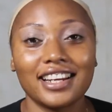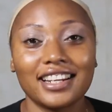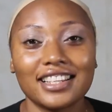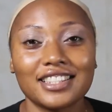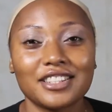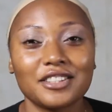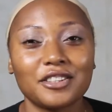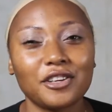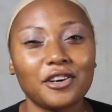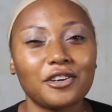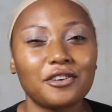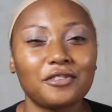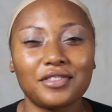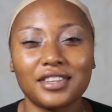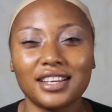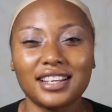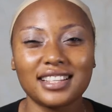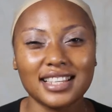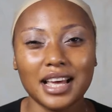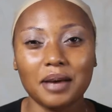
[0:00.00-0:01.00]
There's a lot of
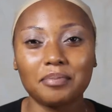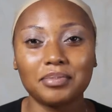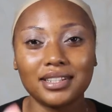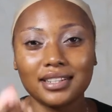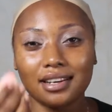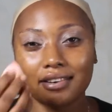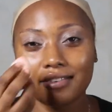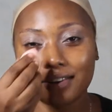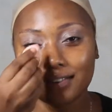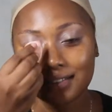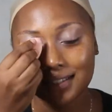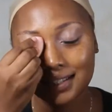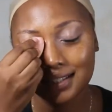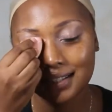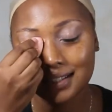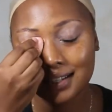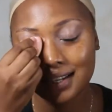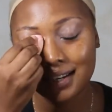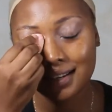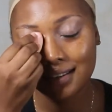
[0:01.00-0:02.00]
things happening around
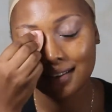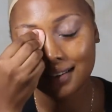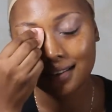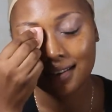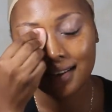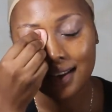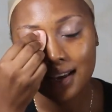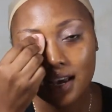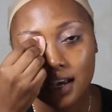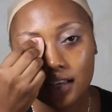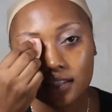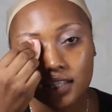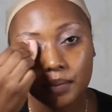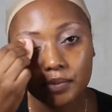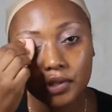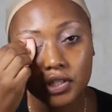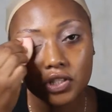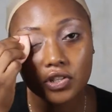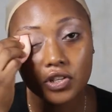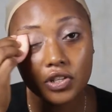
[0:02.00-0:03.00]
today. So
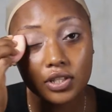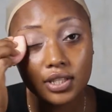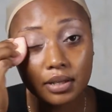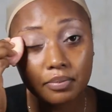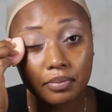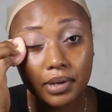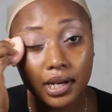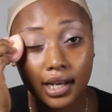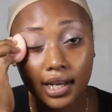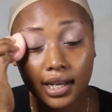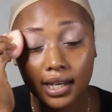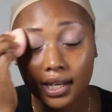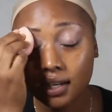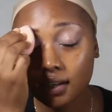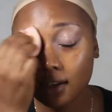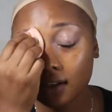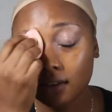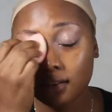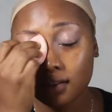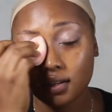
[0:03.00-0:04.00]
I'm just using
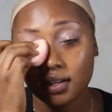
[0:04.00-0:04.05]
my,